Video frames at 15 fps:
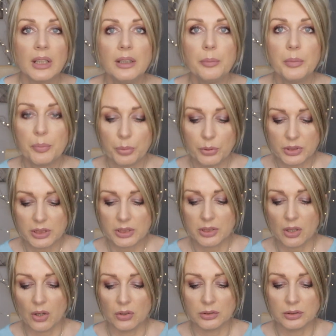Let me put
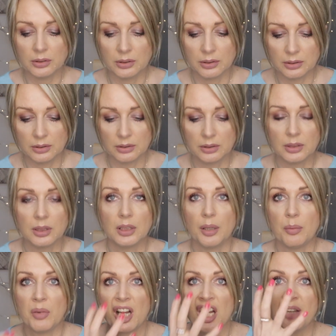it on.
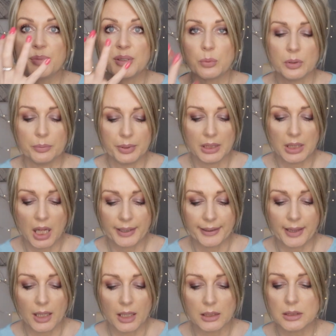My lips will be
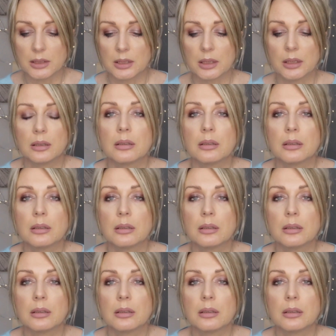like that.